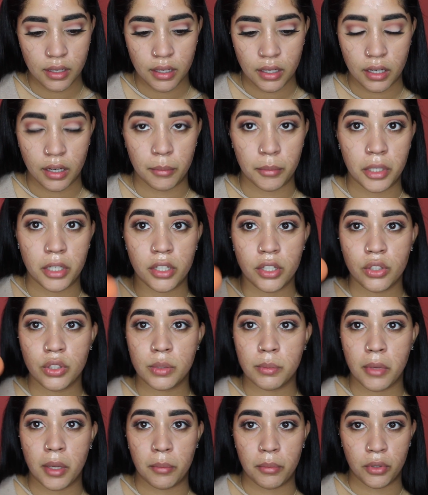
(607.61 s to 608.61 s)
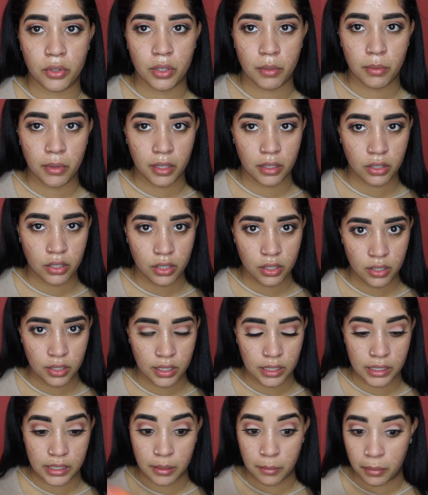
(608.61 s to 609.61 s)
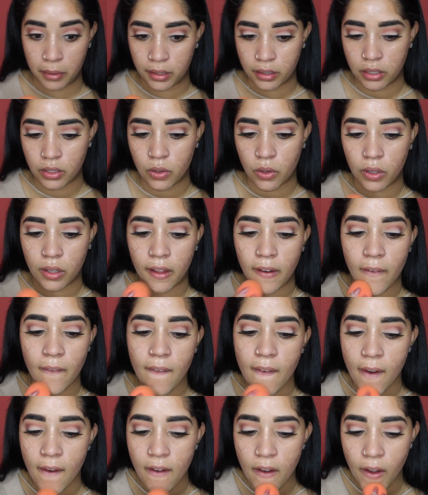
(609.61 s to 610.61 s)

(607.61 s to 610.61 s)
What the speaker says: And I'm going to use my beauty blender to blend it all out.